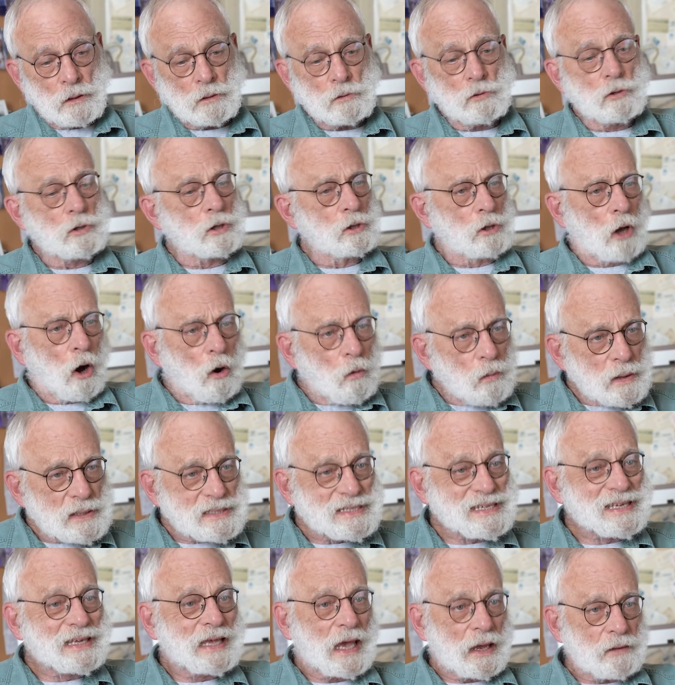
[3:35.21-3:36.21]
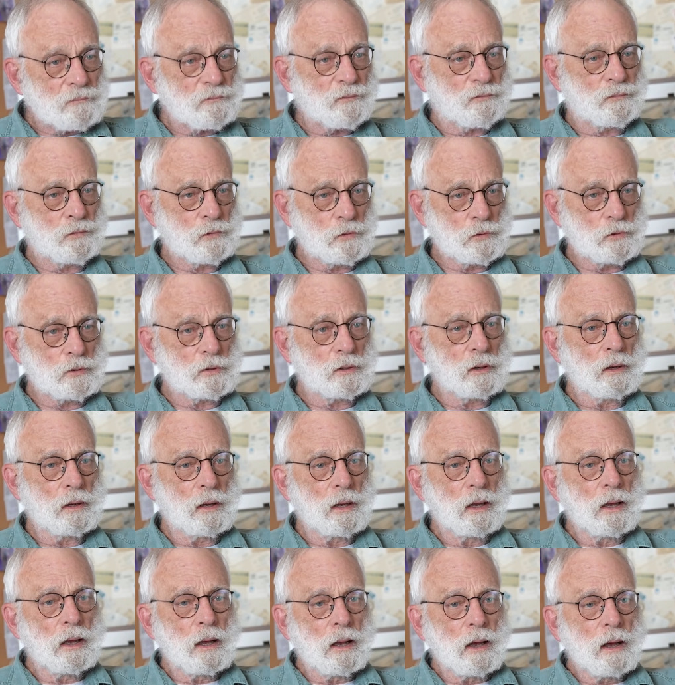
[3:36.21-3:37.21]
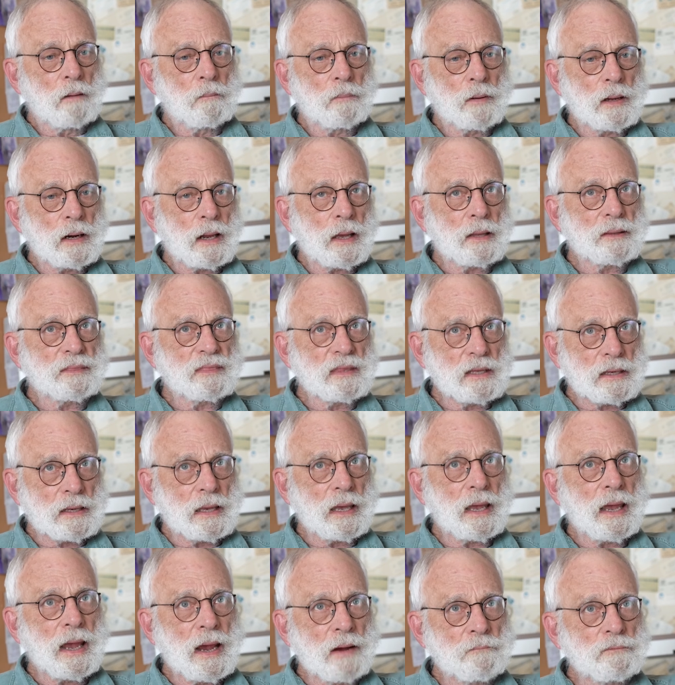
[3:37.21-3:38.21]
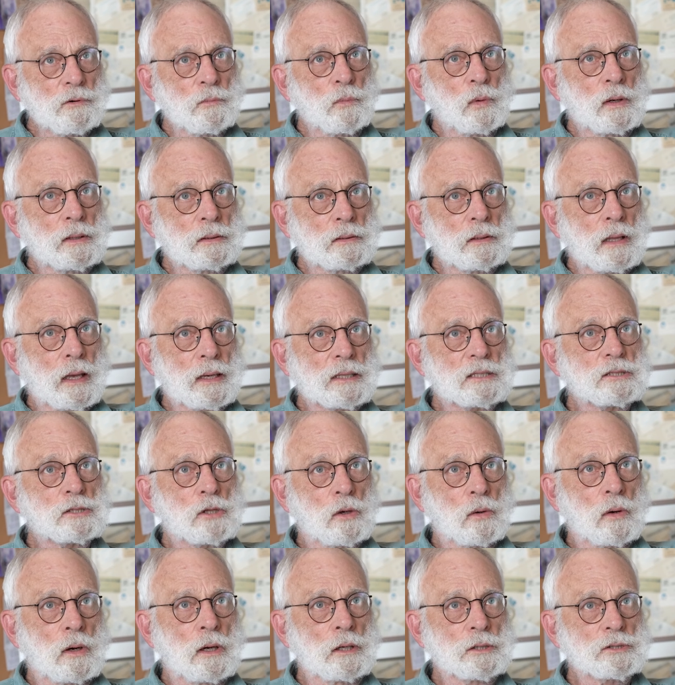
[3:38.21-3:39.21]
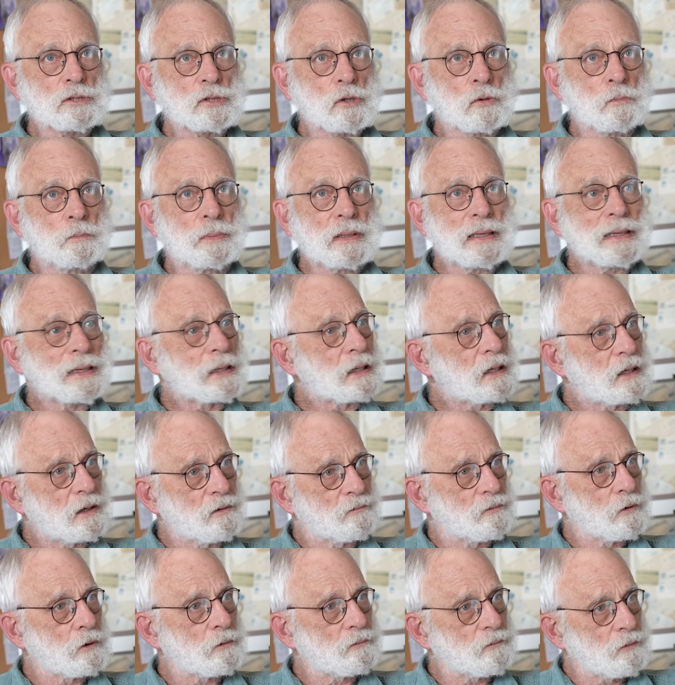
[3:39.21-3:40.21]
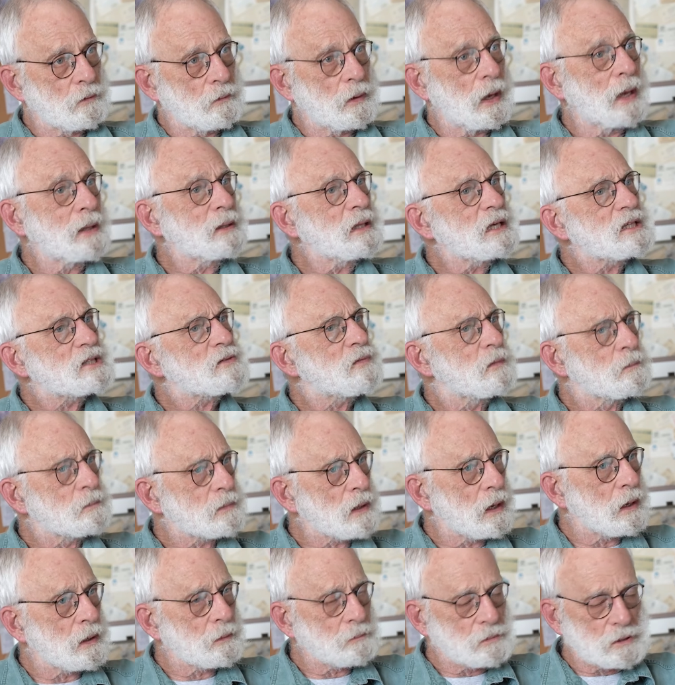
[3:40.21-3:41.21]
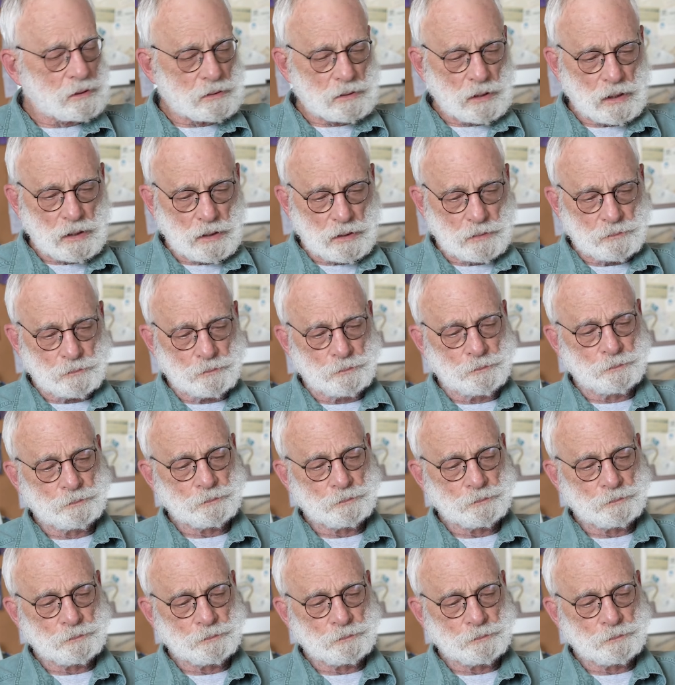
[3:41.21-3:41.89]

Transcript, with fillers: You can always get food, but I think everyone likes to also be a giver from at least from time to time.